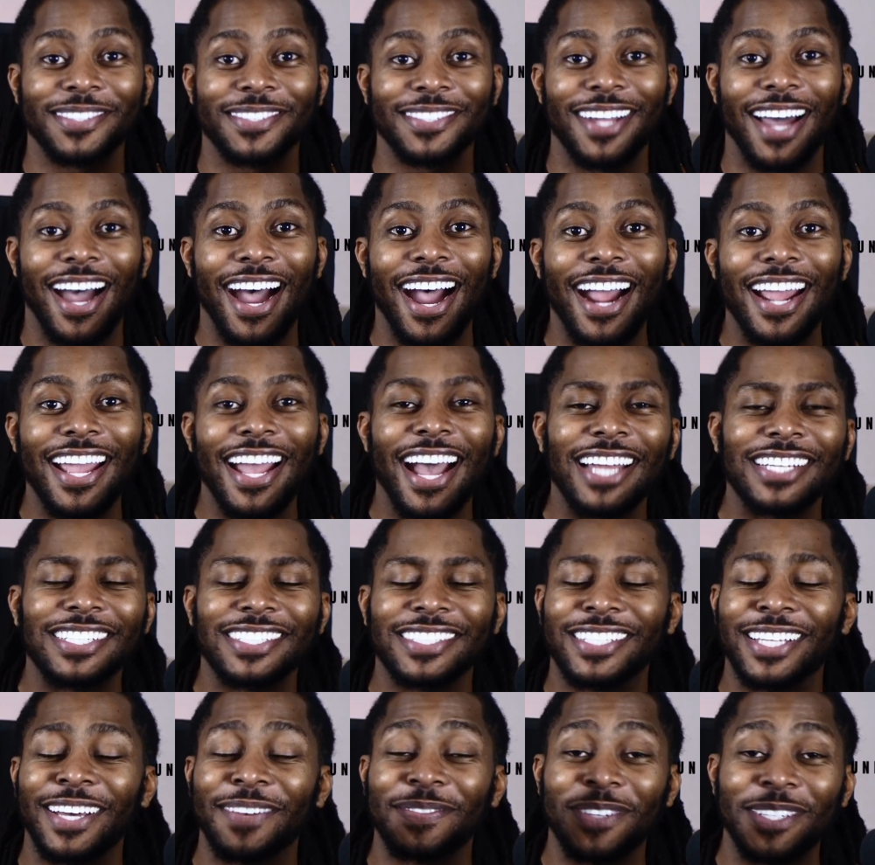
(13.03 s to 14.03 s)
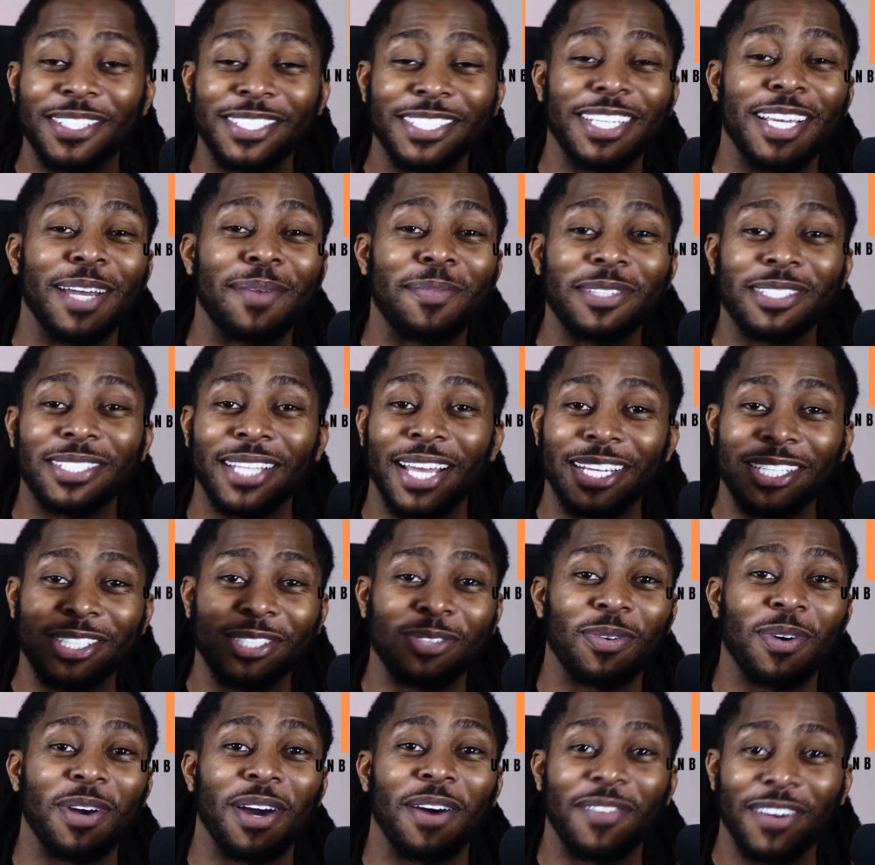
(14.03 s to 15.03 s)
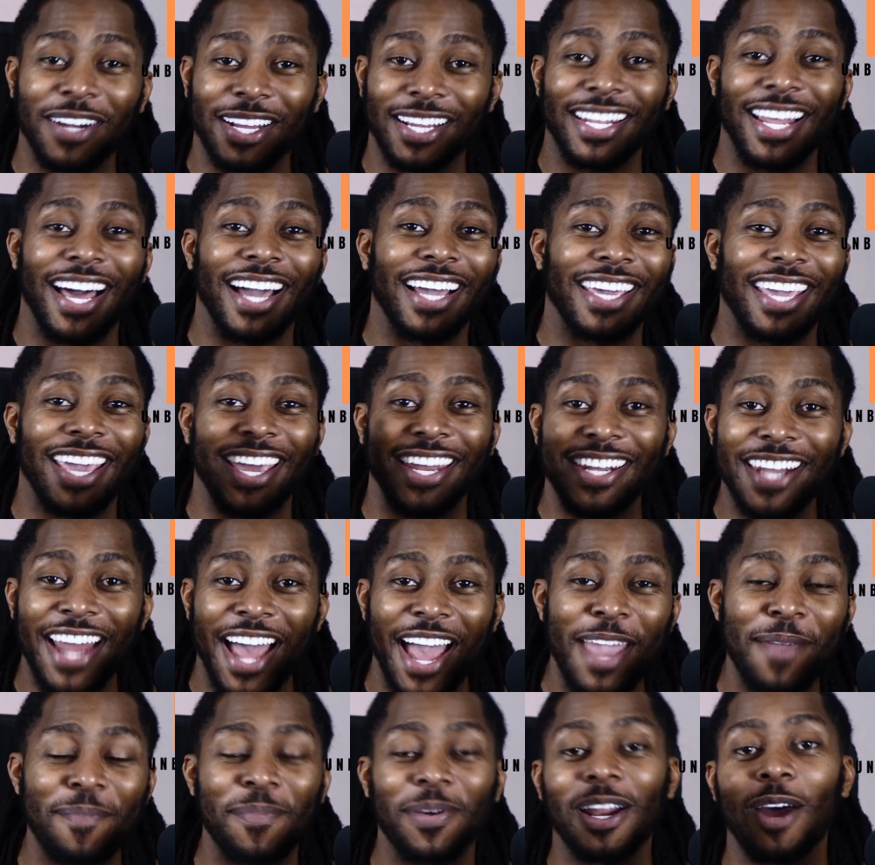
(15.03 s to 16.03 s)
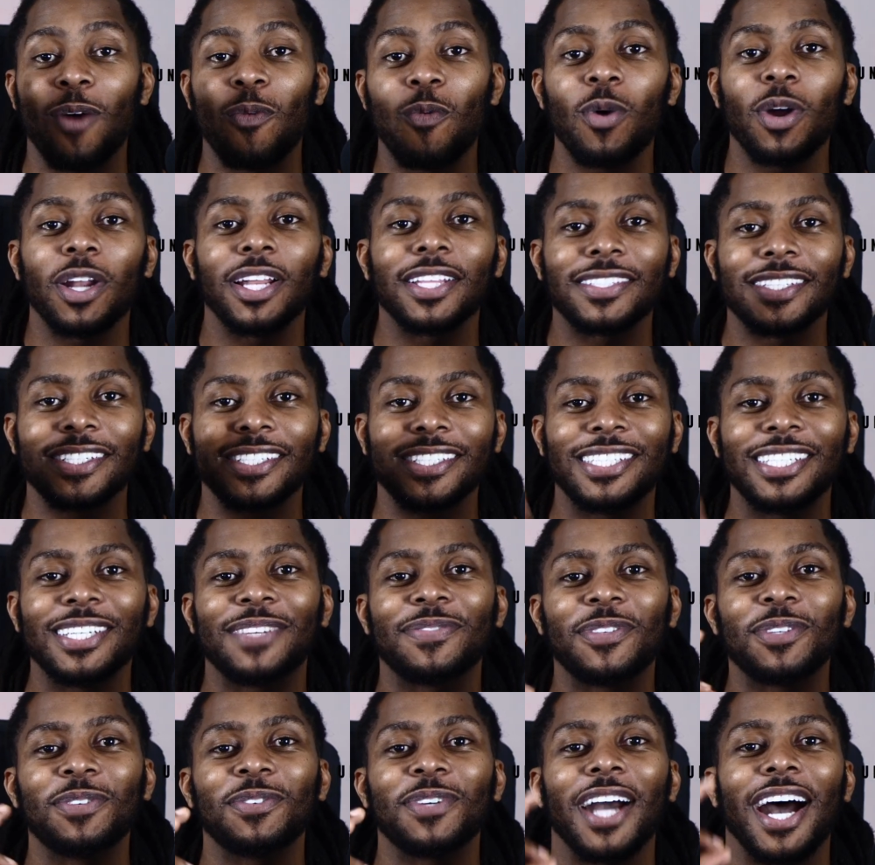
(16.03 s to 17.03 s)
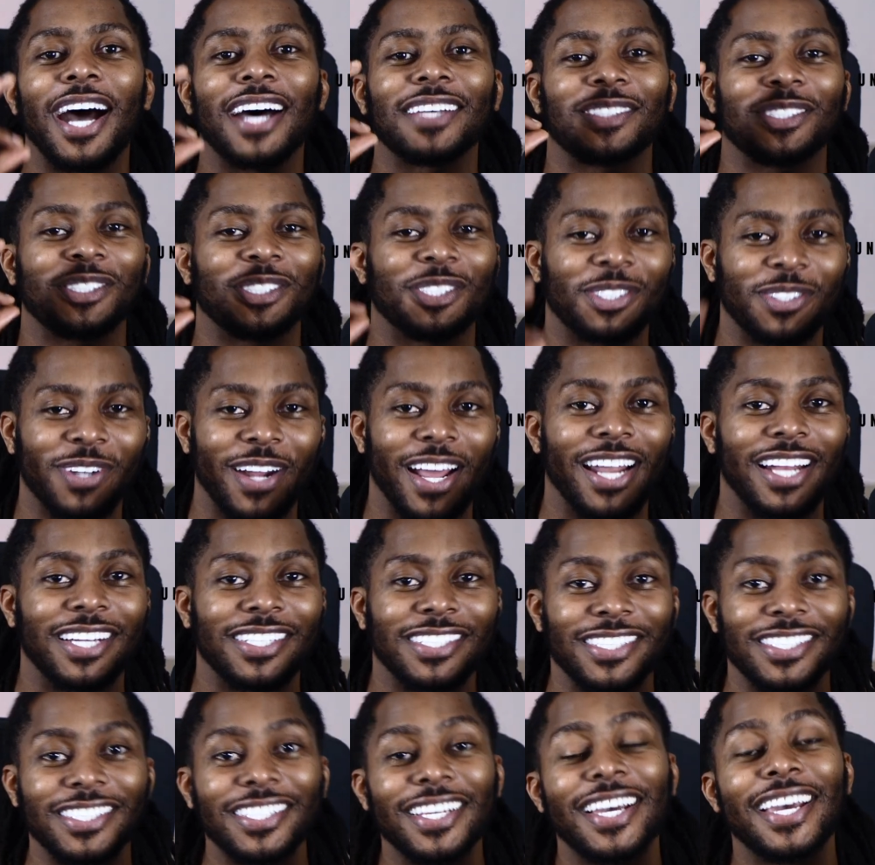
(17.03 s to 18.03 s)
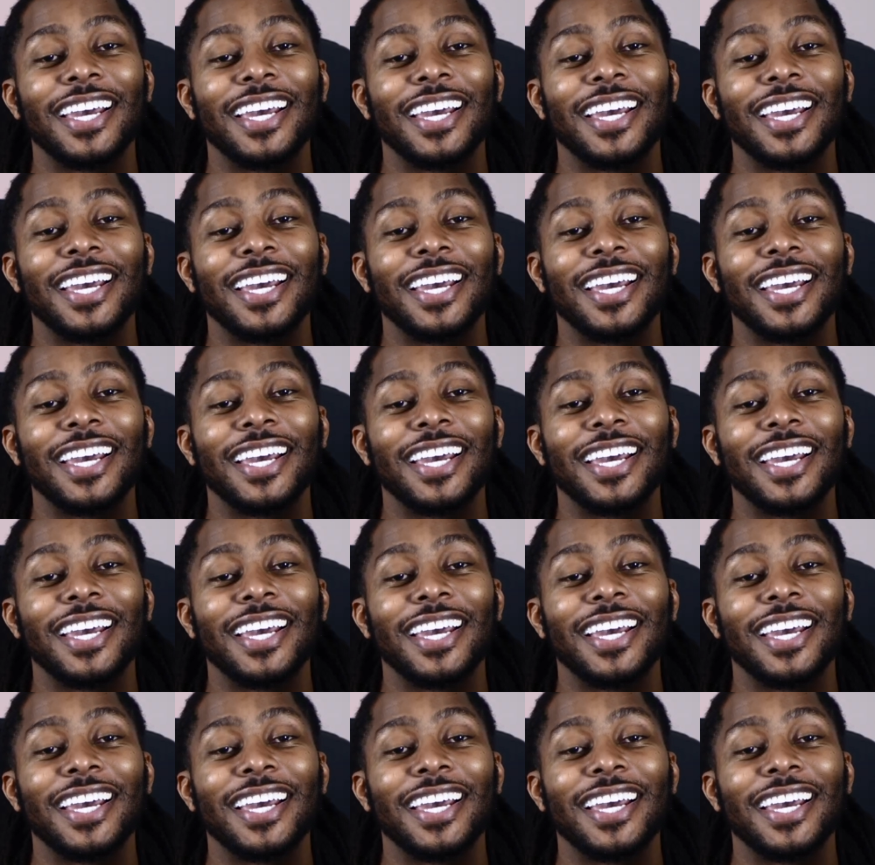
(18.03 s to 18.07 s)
All right, I just left the gym. It's like 12 o'clock at night, but I wanted to give you guys a strategy